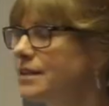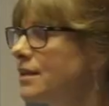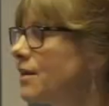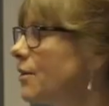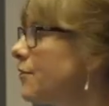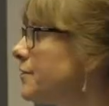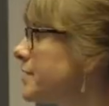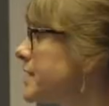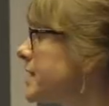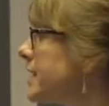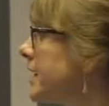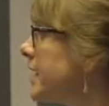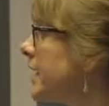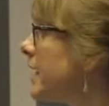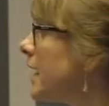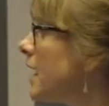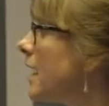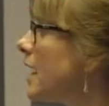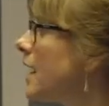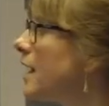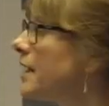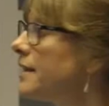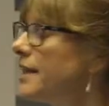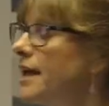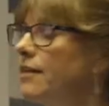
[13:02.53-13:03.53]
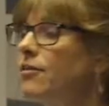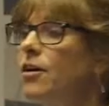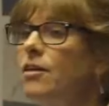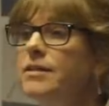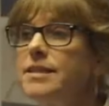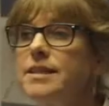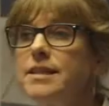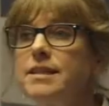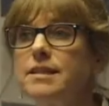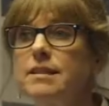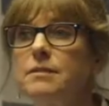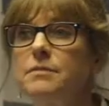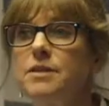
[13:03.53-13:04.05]
And obviously, there are
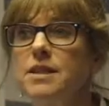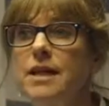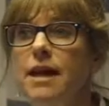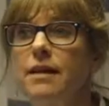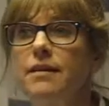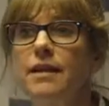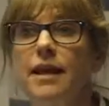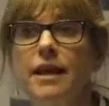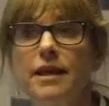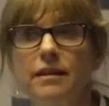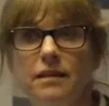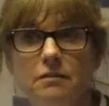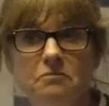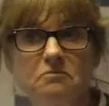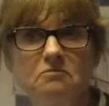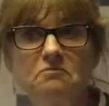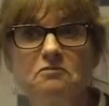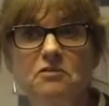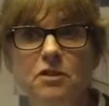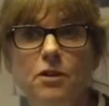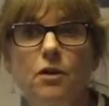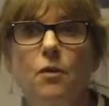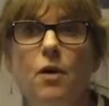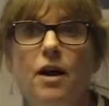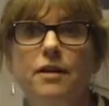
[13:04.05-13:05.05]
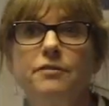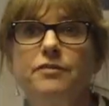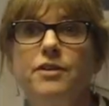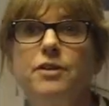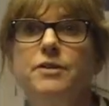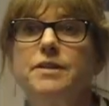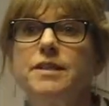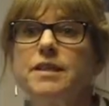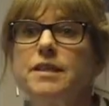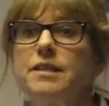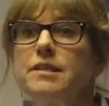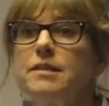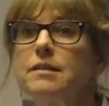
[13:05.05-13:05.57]
systems out there, quite a few
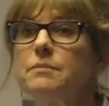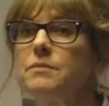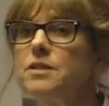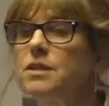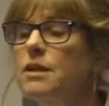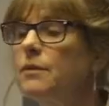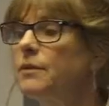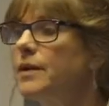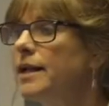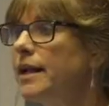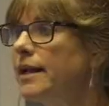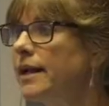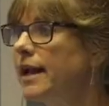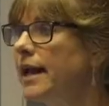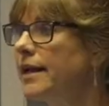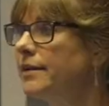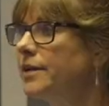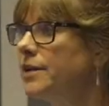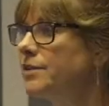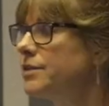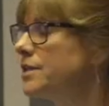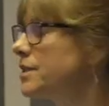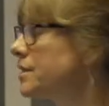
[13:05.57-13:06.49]
systems that will allow you